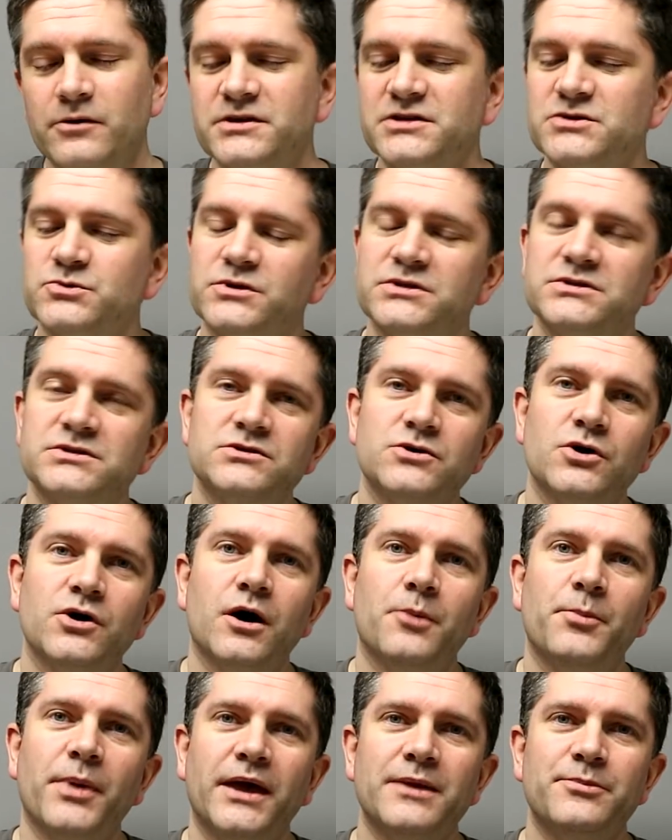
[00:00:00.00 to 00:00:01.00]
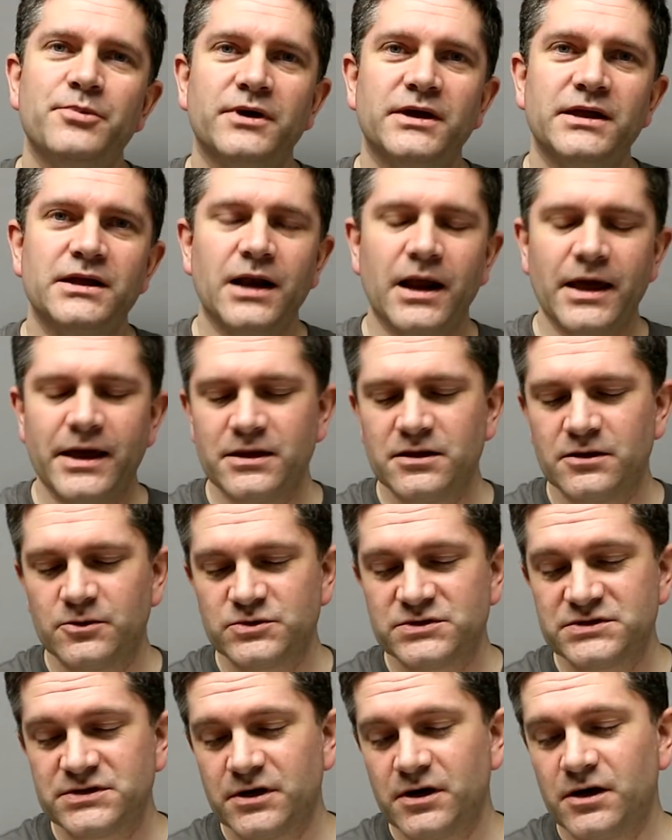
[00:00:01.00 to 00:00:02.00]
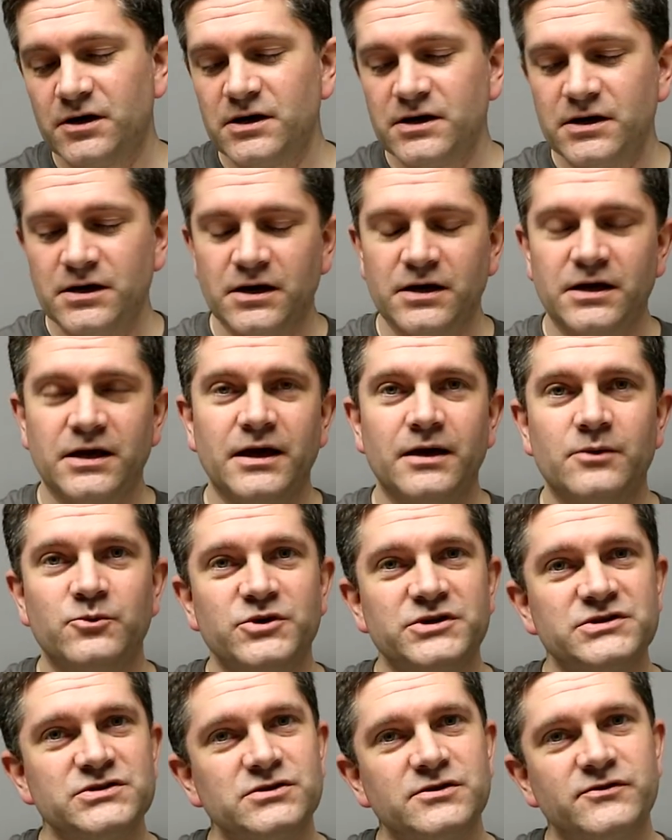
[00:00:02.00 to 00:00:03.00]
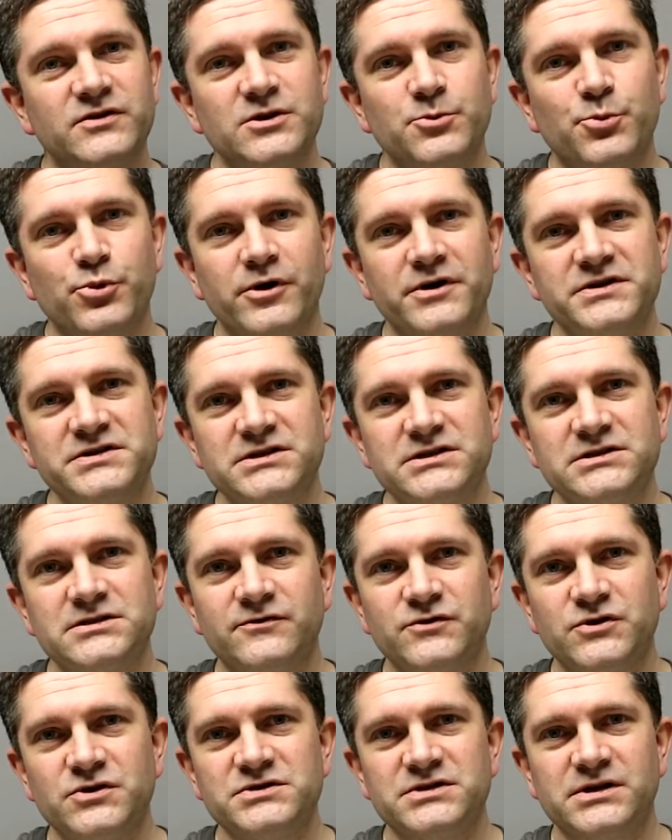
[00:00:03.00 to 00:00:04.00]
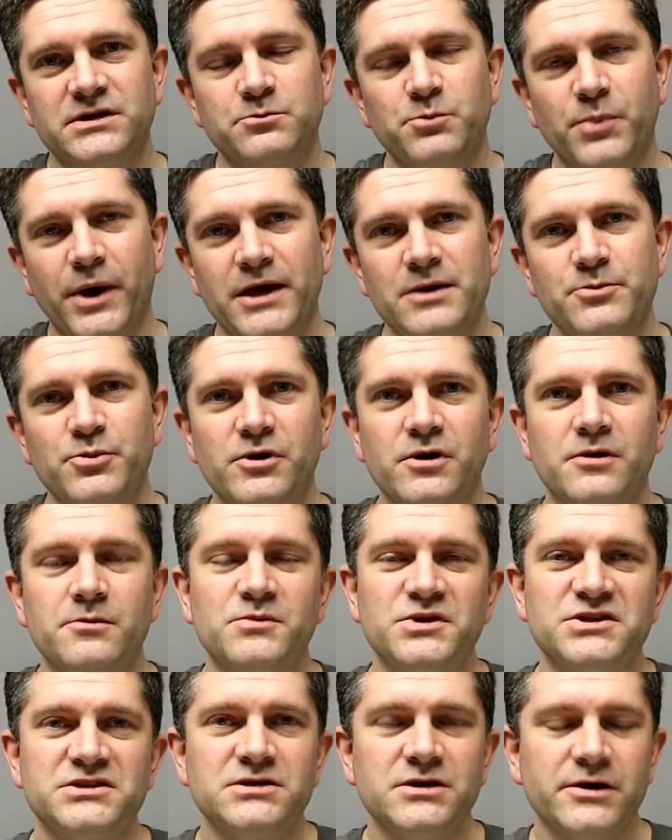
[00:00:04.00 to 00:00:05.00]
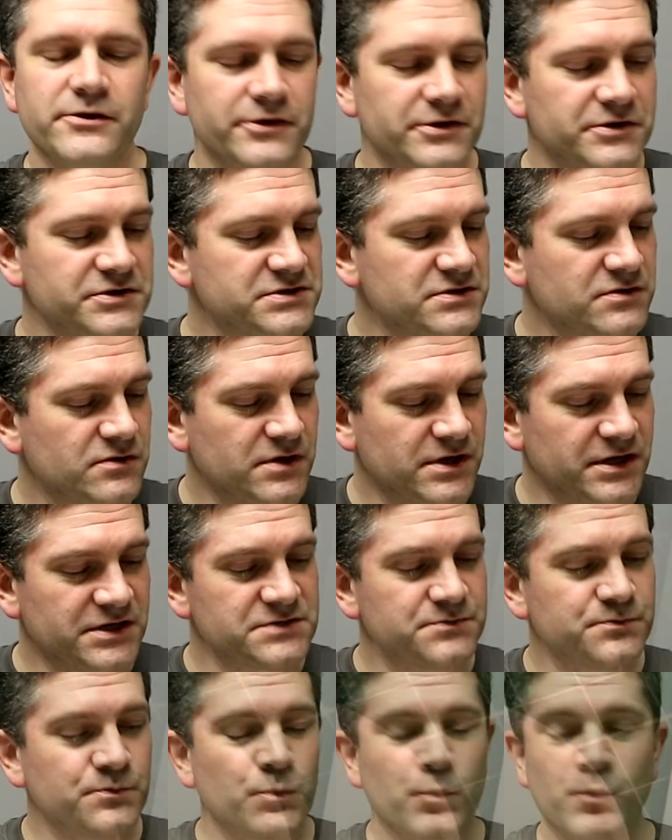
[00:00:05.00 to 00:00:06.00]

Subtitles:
This one's got a paper inlay that, again, we're sort of in the process of using paper materials and things.